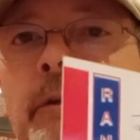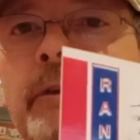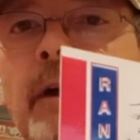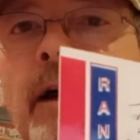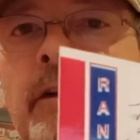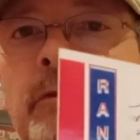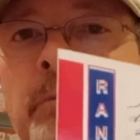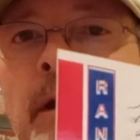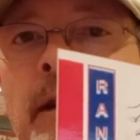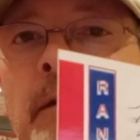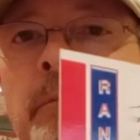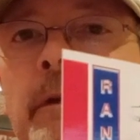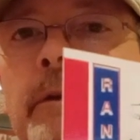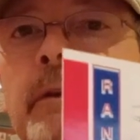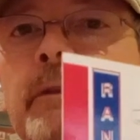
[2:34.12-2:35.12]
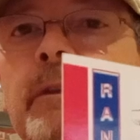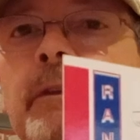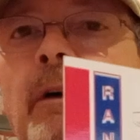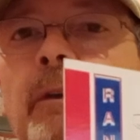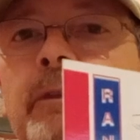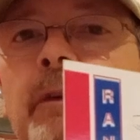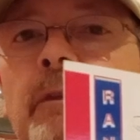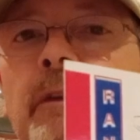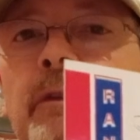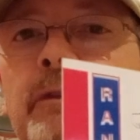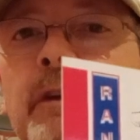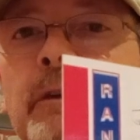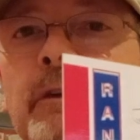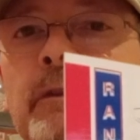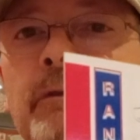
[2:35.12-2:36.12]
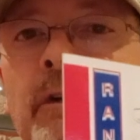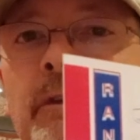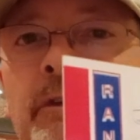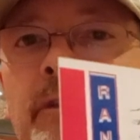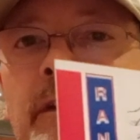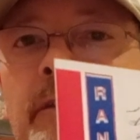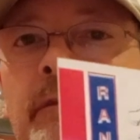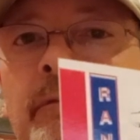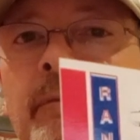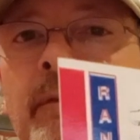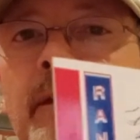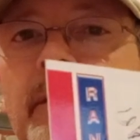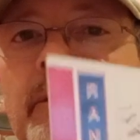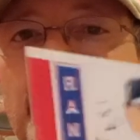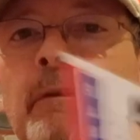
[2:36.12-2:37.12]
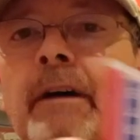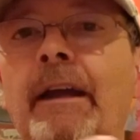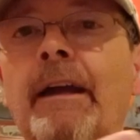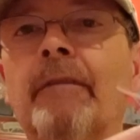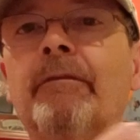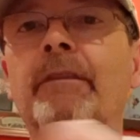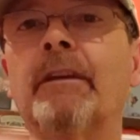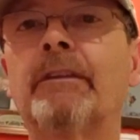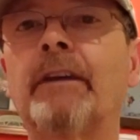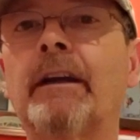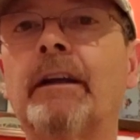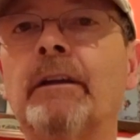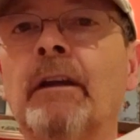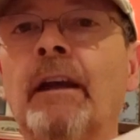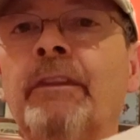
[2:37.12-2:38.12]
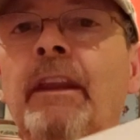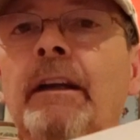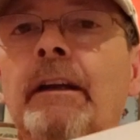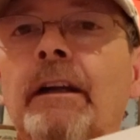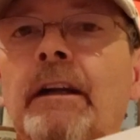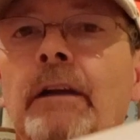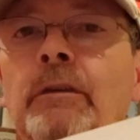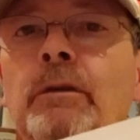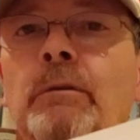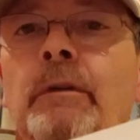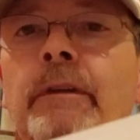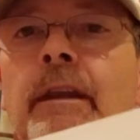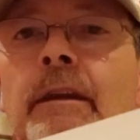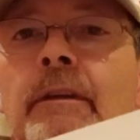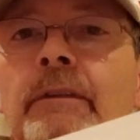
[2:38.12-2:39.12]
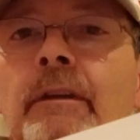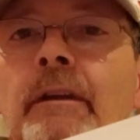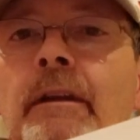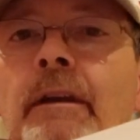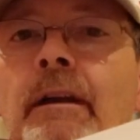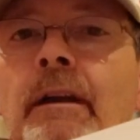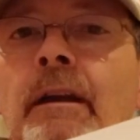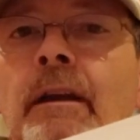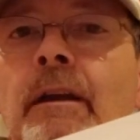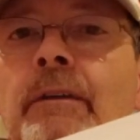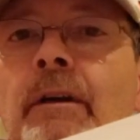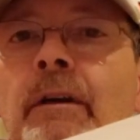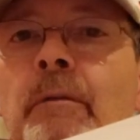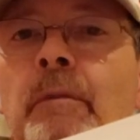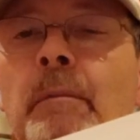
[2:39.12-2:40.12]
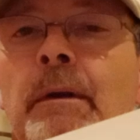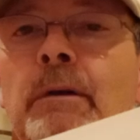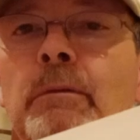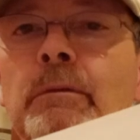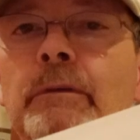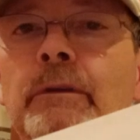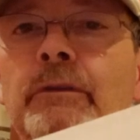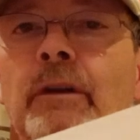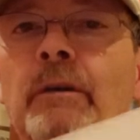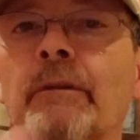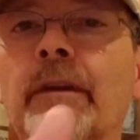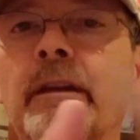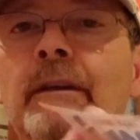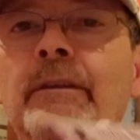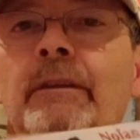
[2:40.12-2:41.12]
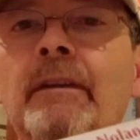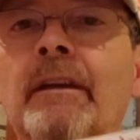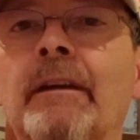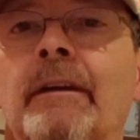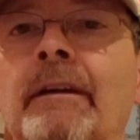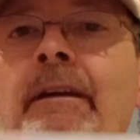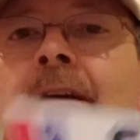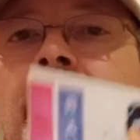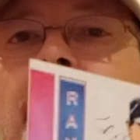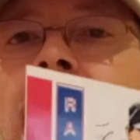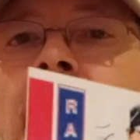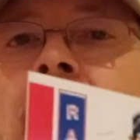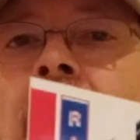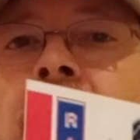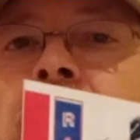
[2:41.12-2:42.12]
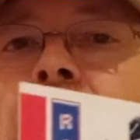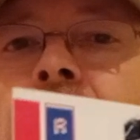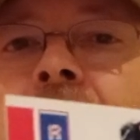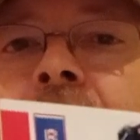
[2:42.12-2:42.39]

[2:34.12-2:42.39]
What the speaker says: size pennant. But this is also the sticker version. So I have this. I think I got two of these. And I thought it would be cool to show these. I'd love to